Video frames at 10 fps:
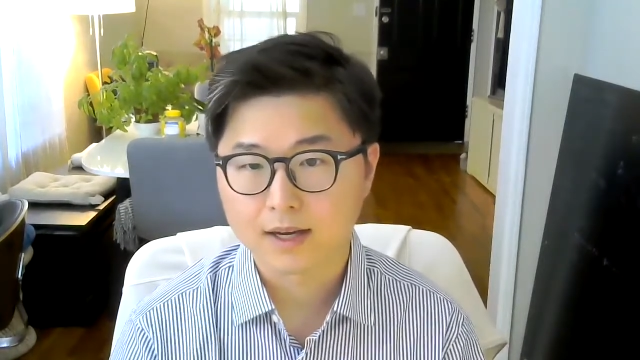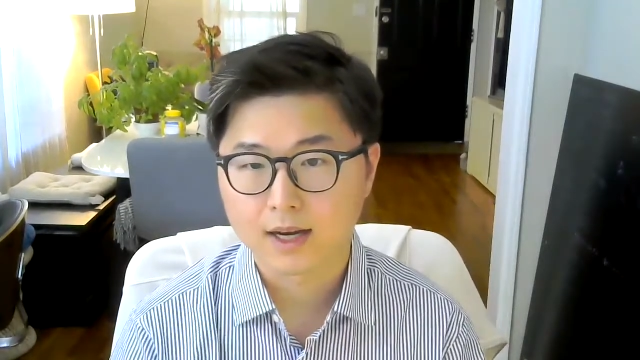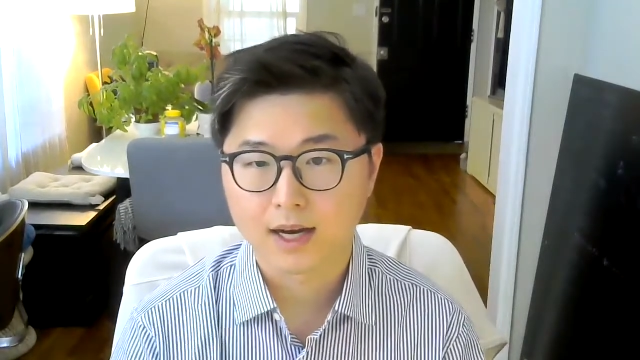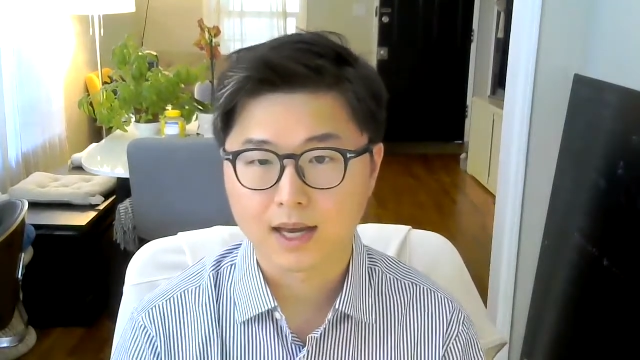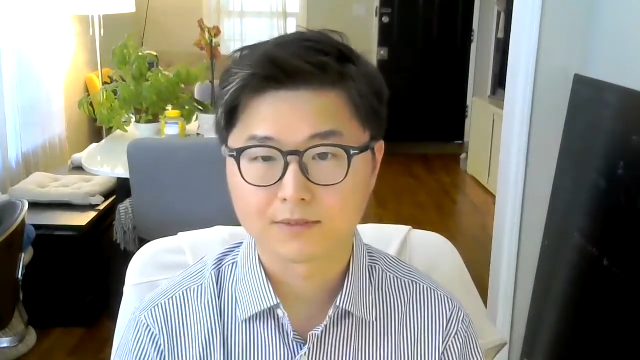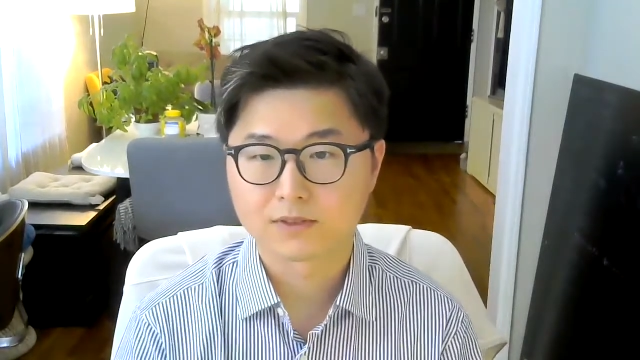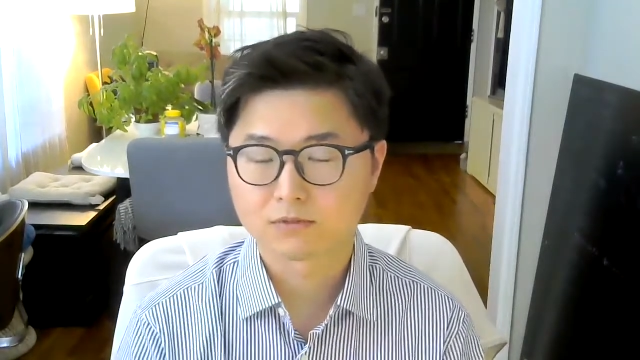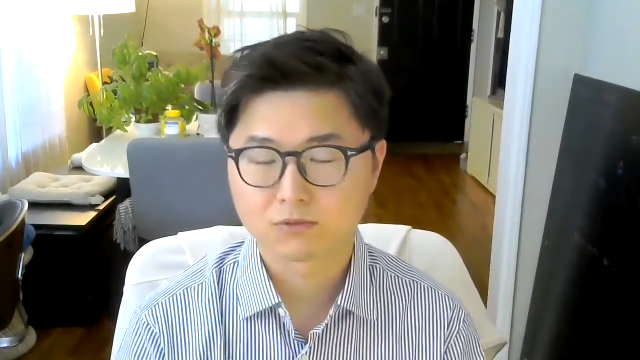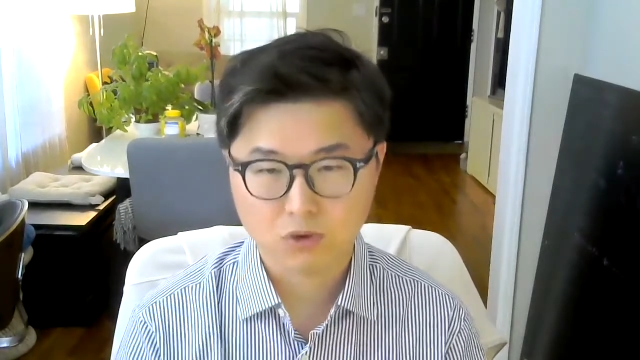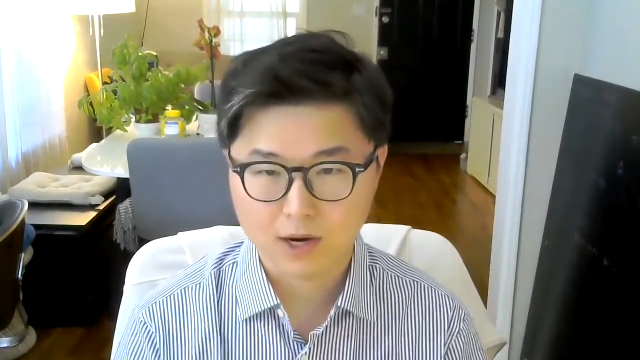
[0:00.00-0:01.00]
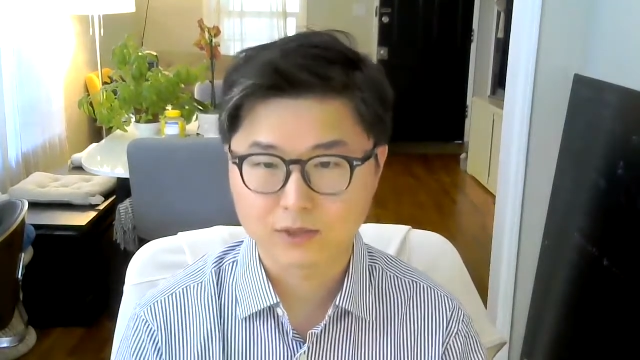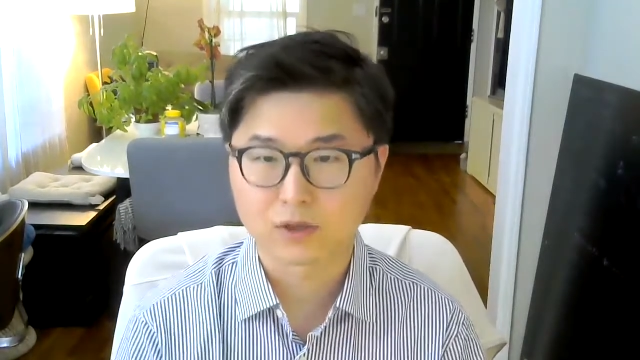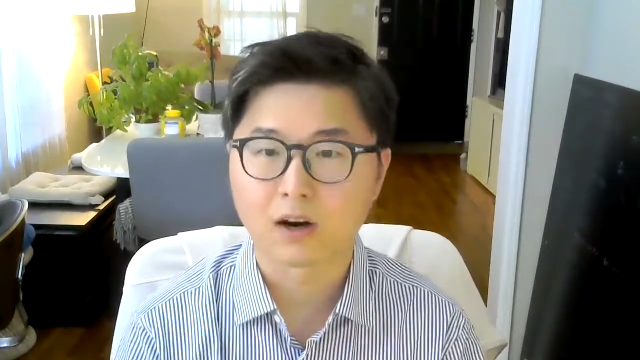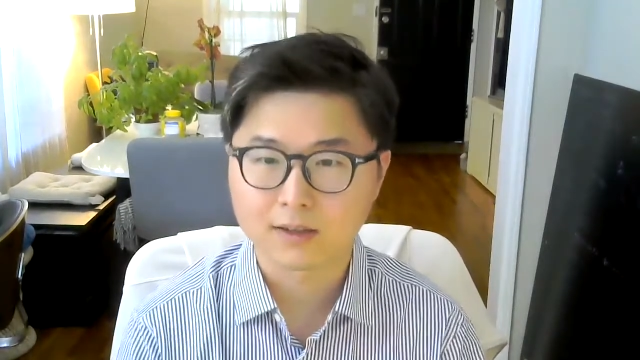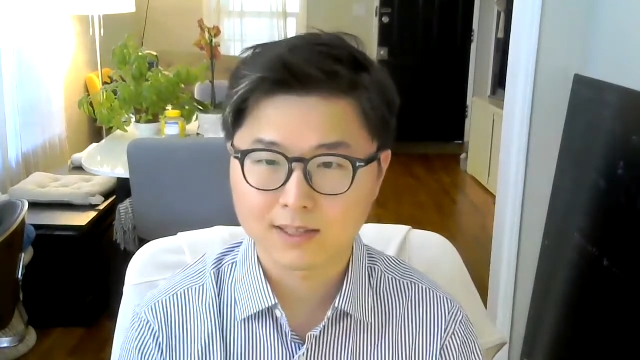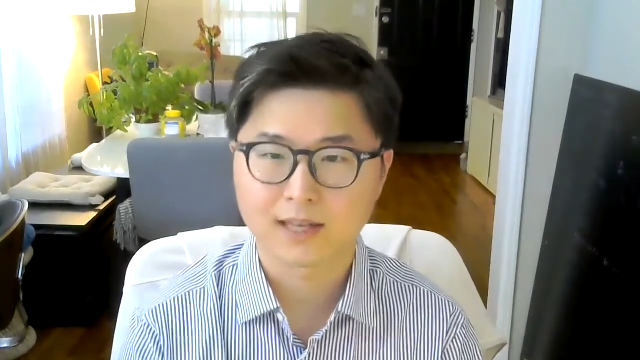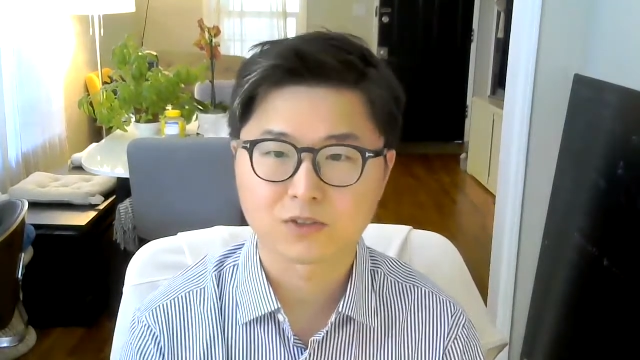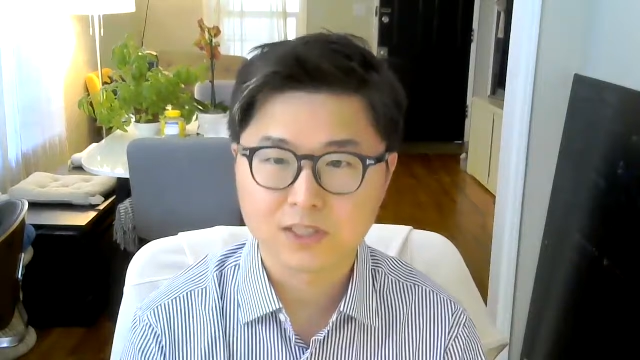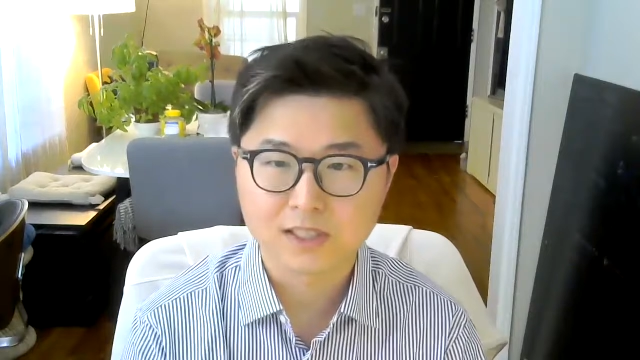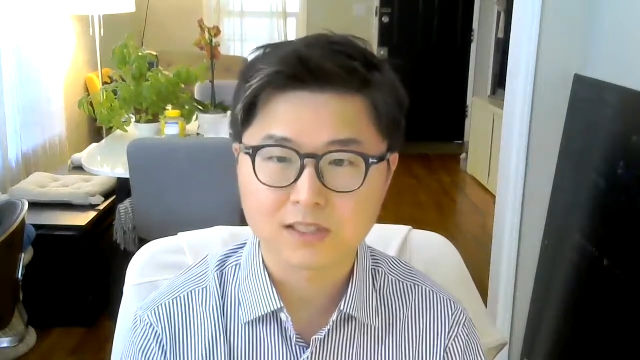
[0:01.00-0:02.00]
I have tried to honor that
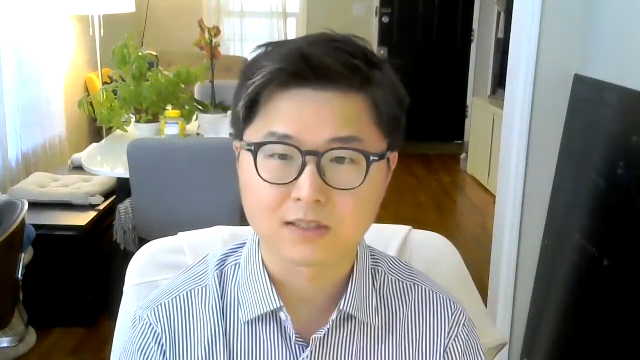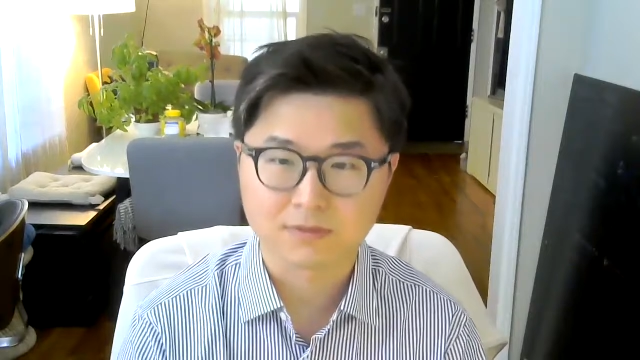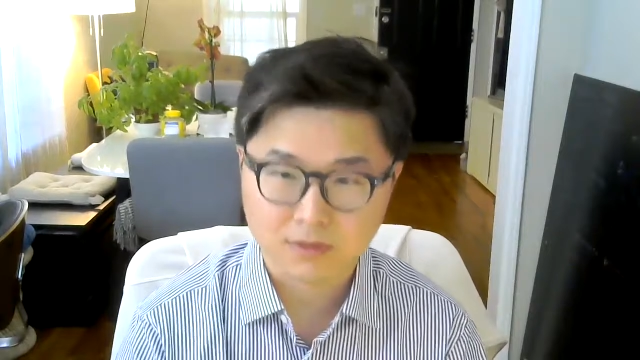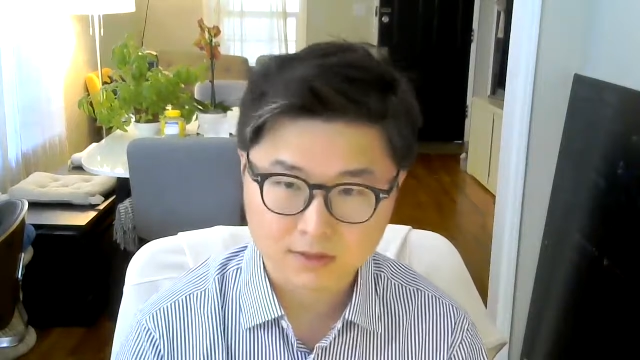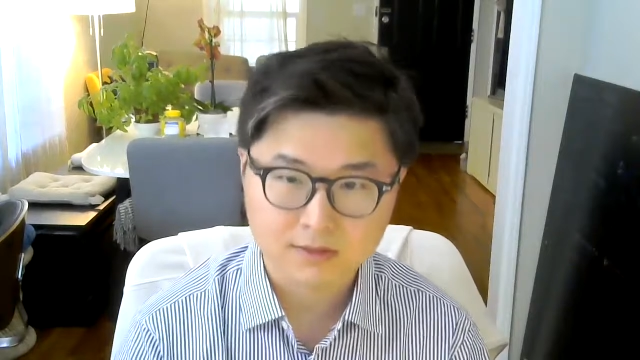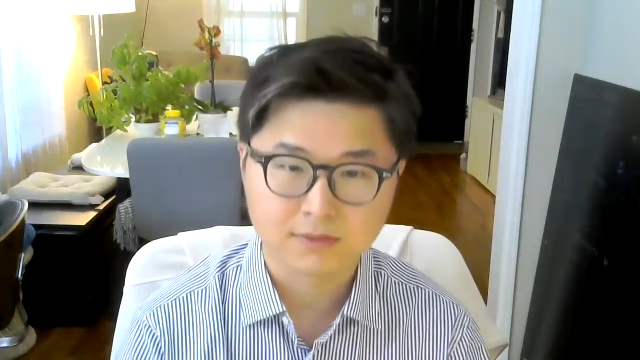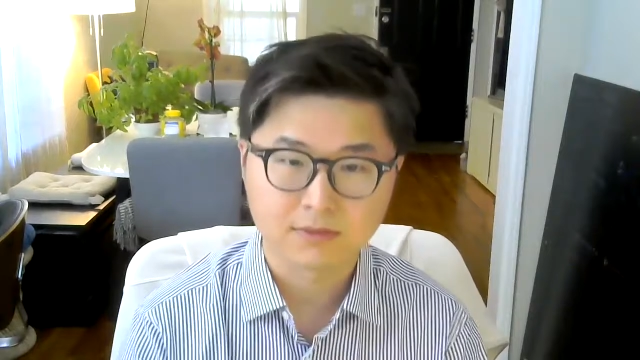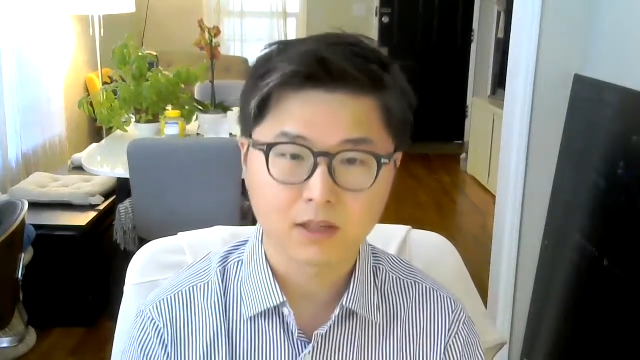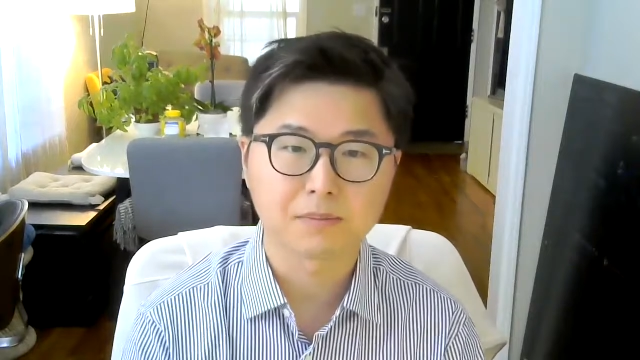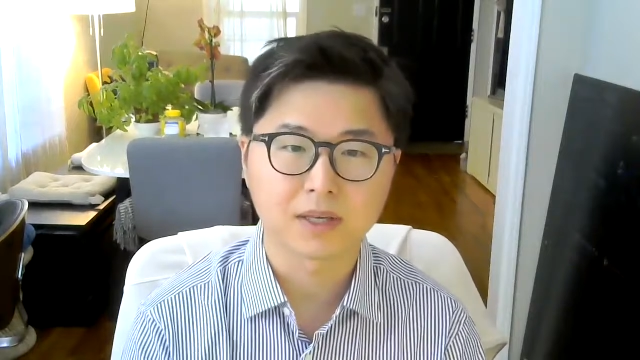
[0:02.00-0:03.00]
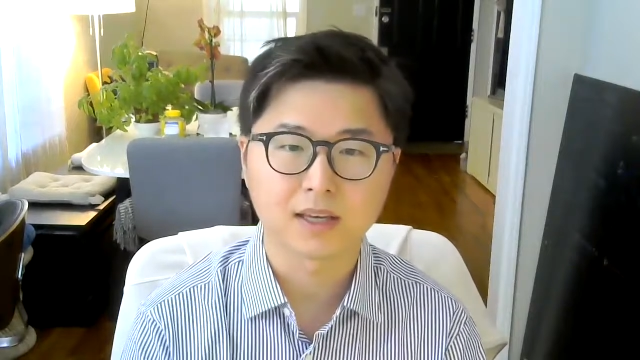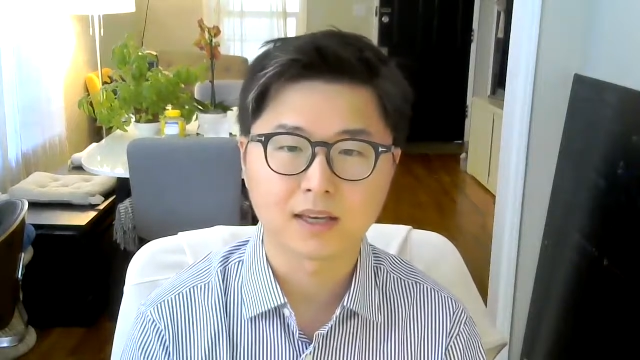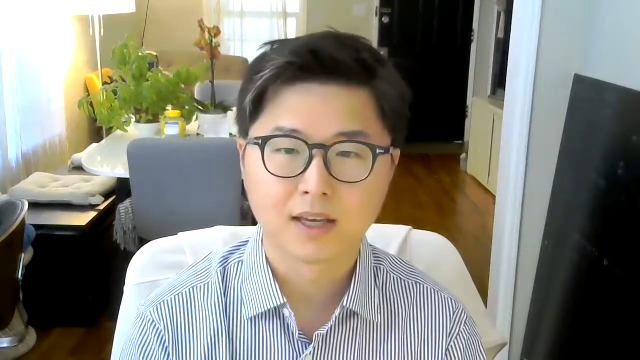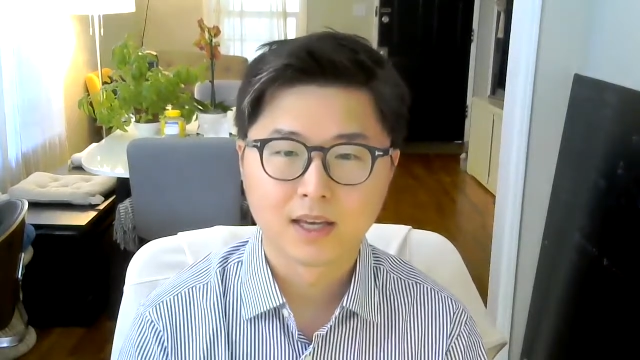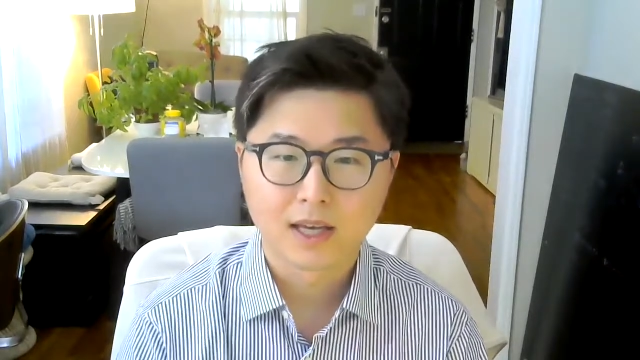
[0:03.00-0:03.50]
tradition of further developing